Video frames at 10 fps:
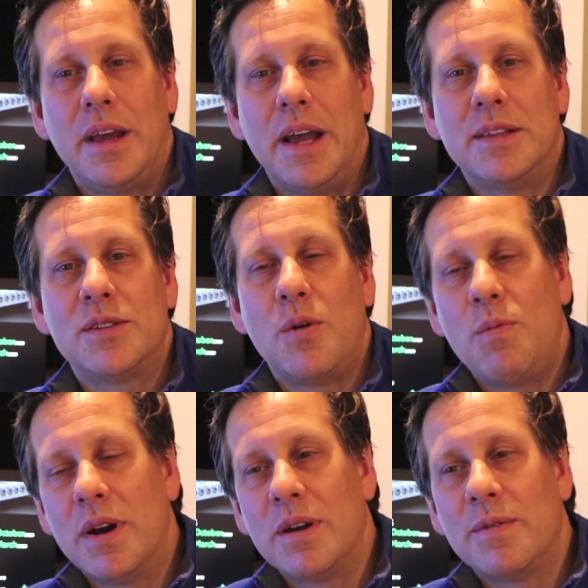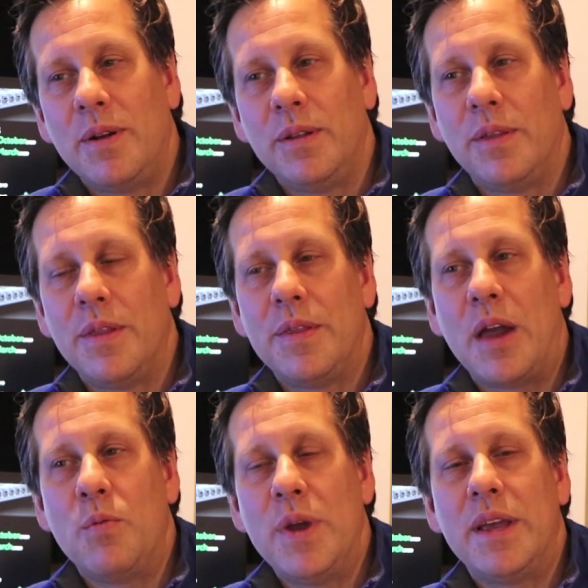It's so wonderful
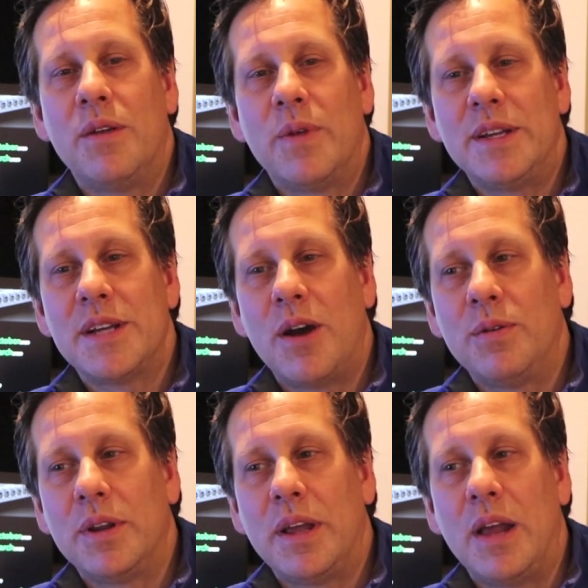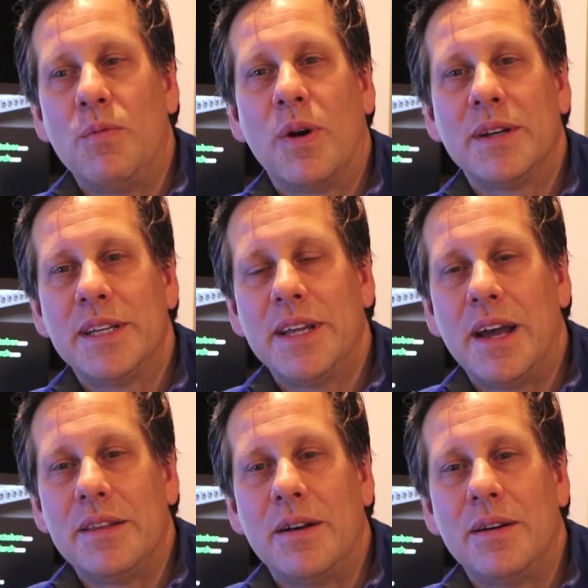that we can reach out and work
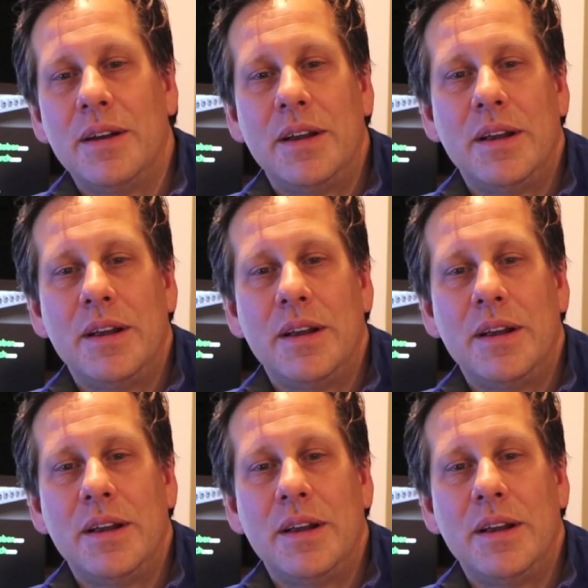together.